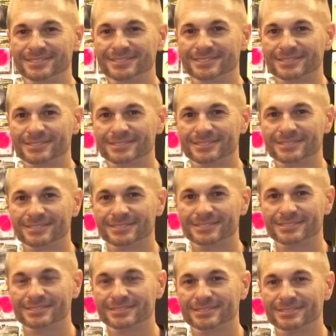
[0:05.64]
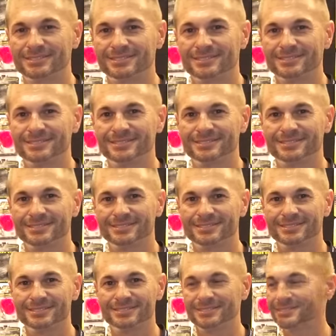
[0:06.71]

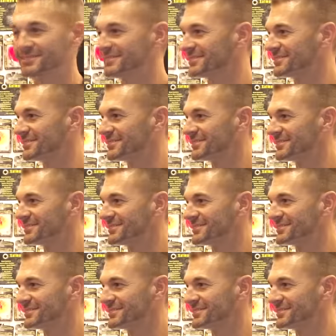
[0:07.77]
The person shown says nothing.